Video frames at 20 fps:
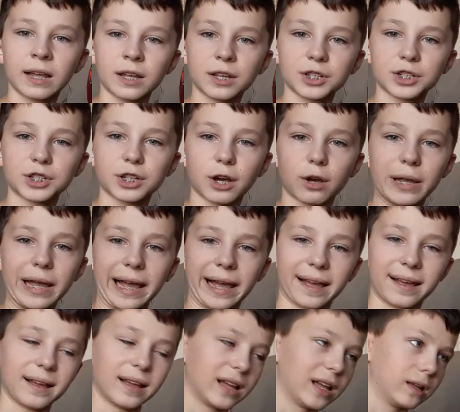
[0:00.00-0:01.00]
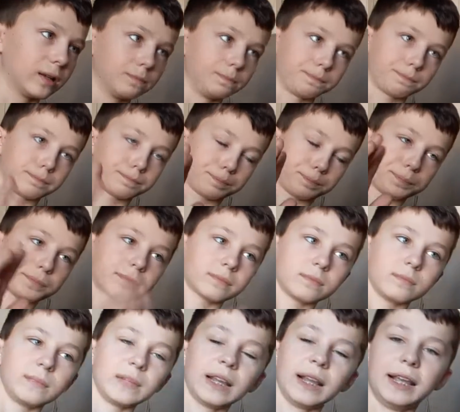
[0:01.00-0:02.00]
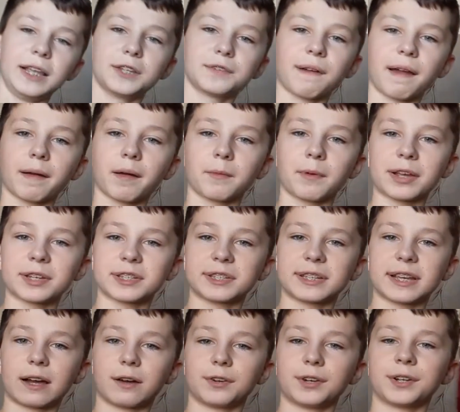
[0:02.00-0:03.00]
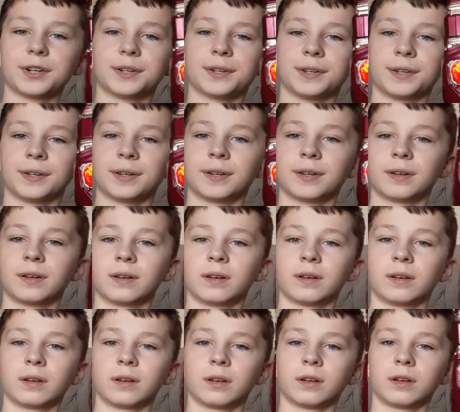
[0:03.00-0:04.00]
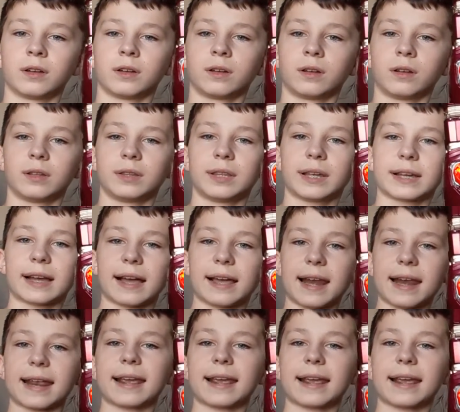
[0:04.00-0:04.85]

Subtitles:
So yeah. each finger makes a sound. They kind of